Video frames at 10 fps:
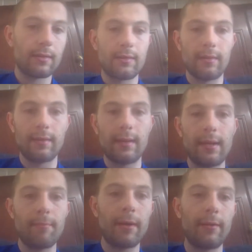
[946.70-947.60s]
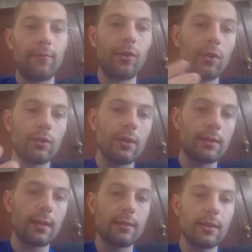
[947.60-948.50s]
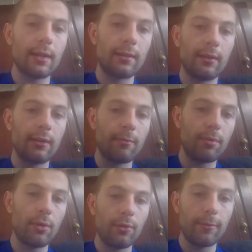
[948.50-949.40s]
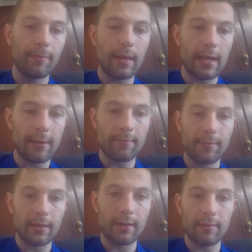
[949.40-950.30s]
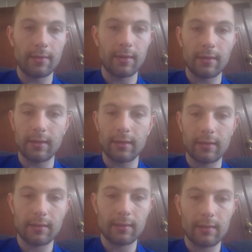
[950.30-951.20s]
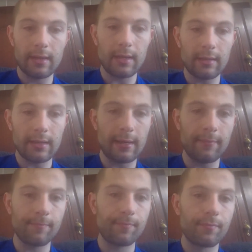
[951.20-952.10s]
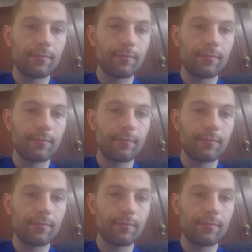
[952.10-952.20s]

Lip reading: So yeah, my fuchsias are starting to bloom and everything like that. And